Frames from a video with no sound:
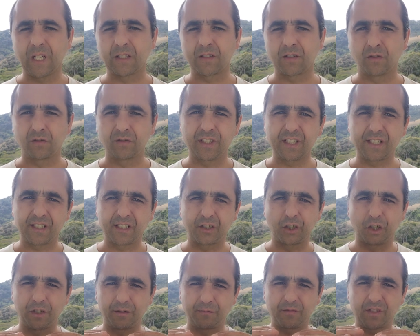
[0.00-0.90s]
So these
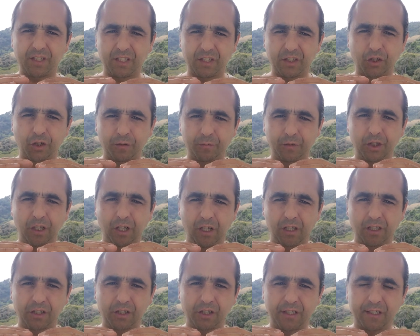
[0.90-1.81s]
terms, these
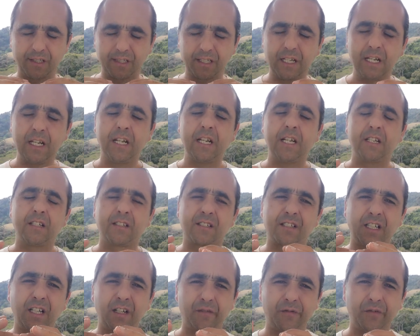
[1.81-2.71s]
terminologies,
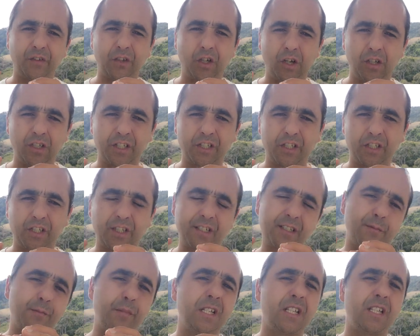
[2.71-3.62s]
self-knowledge
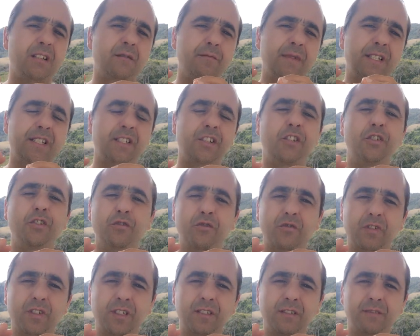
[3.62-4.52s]
is being
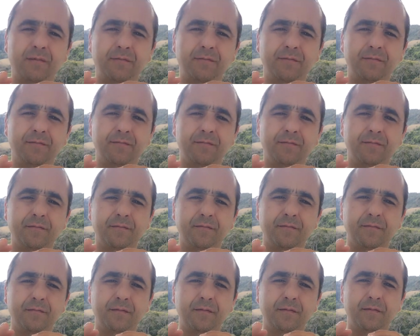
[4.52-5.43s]
misused
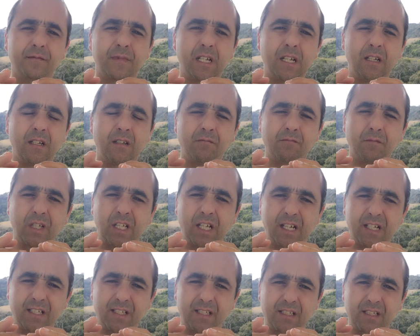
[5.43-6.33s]

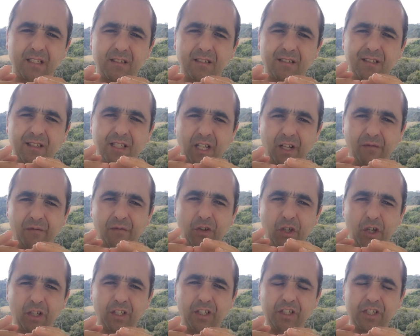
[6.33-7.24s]
because
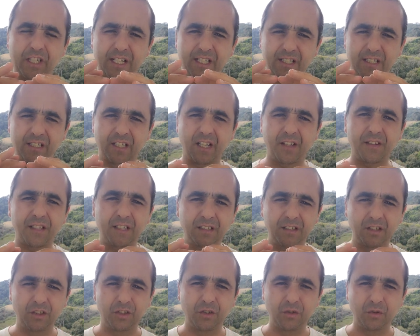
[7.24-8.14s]
self-knowledge has nothing
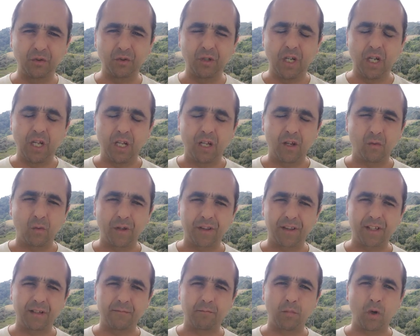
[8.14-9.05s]
to do
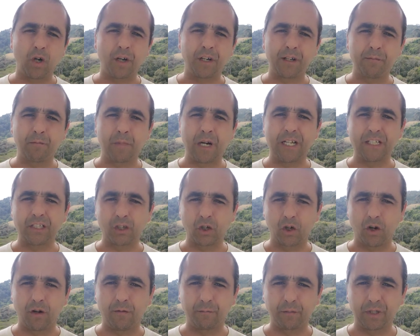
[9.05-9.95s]
with the body-mind
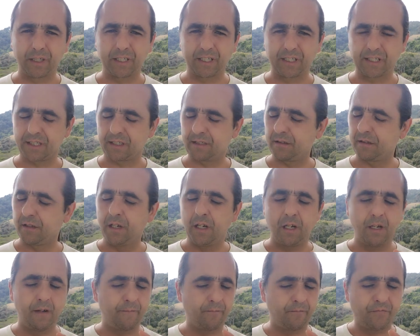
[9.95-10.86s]
complex,
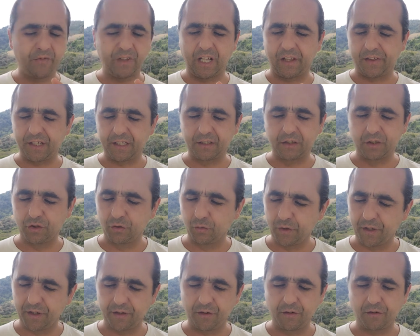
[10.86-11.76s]
nothing to do
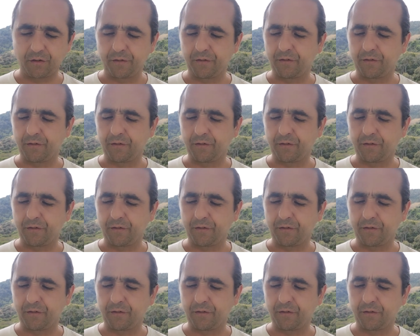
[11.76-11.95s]
with